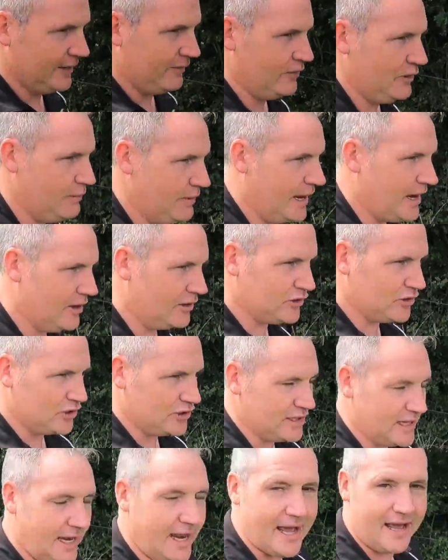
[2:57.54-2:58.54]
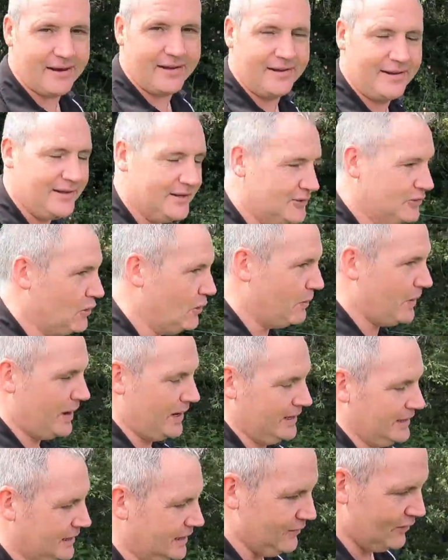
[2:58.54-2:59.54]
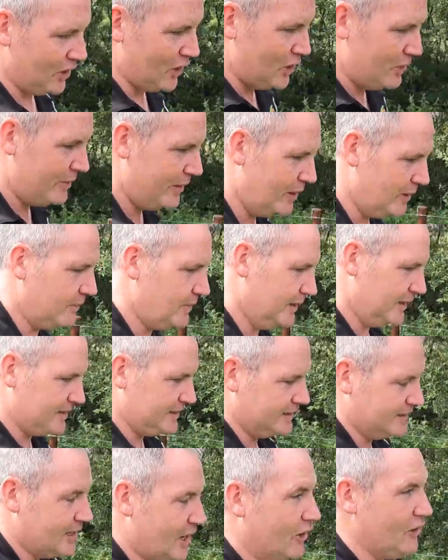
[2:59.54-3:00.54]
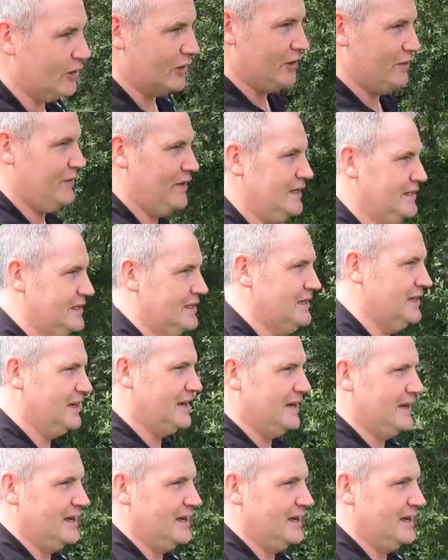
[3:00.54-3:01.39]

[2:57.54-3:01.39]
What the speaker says: we better just get at it. There's no point in giving out about it, because it's not going to fix it.